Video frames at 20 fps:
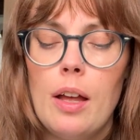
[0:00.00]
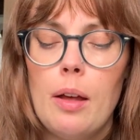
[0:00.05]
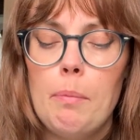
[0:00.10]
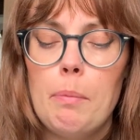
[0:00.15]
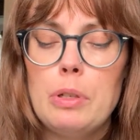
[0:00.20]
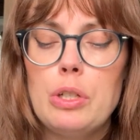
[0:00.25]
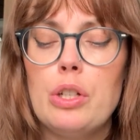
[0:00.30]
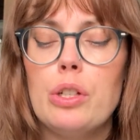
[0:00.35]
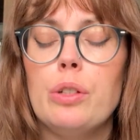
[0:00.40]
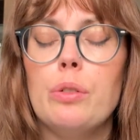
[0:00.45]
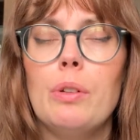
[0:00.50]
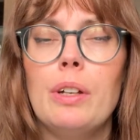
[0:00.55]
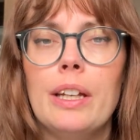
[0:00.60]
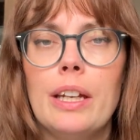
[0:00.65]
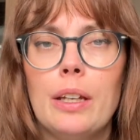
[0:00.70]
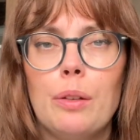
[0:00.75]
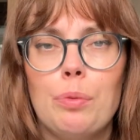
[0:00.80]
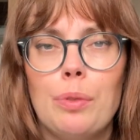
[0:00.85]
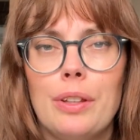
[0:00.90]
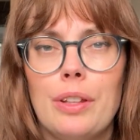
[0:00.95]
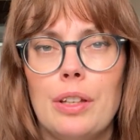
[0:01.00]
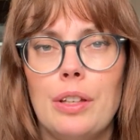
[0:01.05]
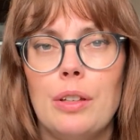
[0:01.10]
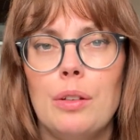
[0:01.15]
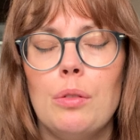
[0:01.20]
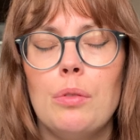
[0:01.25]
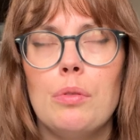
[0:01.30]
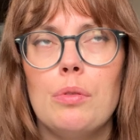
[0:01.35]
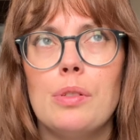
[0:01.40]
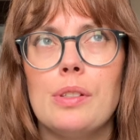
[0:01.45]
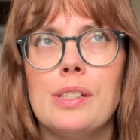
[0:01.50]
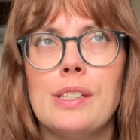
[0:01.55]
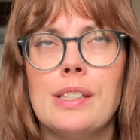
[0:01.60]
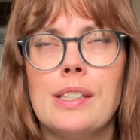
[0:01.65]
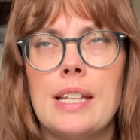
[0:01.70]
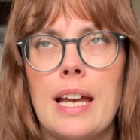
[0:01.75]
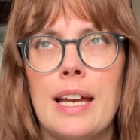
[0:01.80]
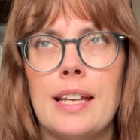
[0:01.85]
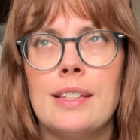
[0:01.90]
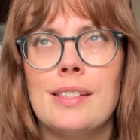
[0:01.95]
but you're doing it with a new
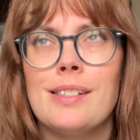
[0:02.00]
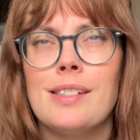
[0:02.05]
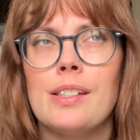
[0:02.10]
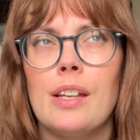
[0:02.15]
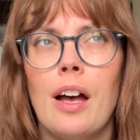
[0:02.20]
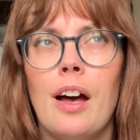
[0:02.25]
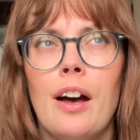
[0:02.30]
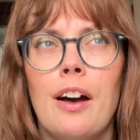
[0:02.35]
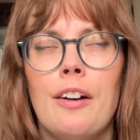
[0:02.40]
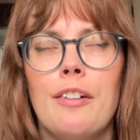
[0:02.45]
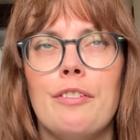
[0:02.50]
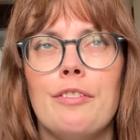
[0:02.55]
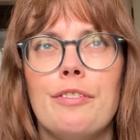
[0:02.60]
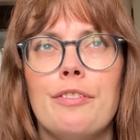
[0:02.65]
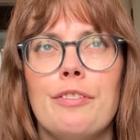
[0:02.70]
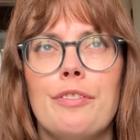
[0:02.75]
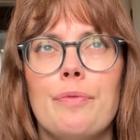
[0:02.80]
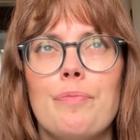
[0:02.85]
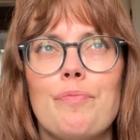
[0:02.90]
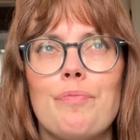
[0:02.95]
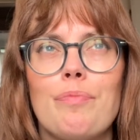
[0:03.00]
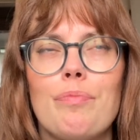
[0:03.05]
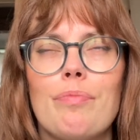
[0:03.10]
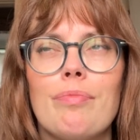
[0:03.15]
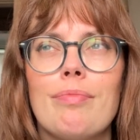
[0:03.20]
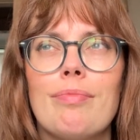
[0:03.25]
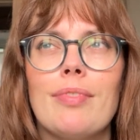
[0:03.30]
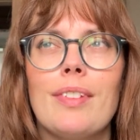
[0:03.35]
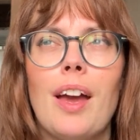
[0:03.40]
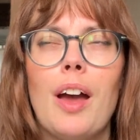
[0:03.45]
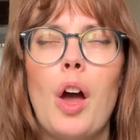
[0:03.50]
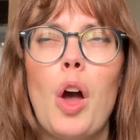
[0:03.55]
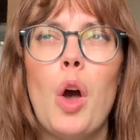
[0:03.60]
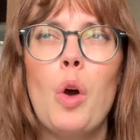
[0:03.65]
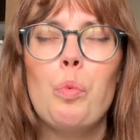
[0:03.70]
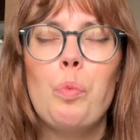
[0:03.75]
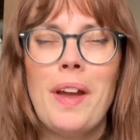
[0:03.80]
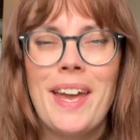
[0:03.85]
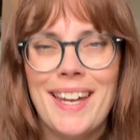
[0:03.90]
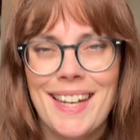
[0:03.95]
sense of
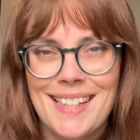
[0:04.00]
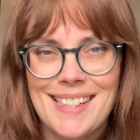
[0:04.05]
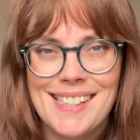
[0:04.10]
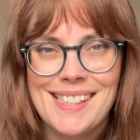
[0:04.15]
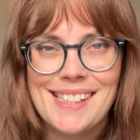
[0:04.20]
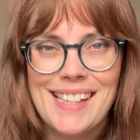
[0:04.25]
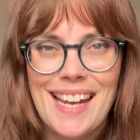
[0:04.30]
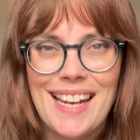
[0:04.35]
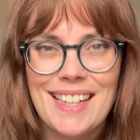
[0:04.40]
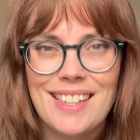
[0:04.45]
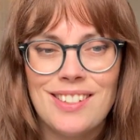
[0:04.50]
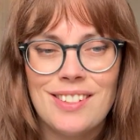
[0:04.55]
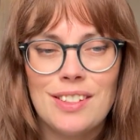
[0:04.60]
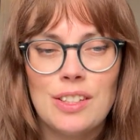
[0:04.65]
awakened state.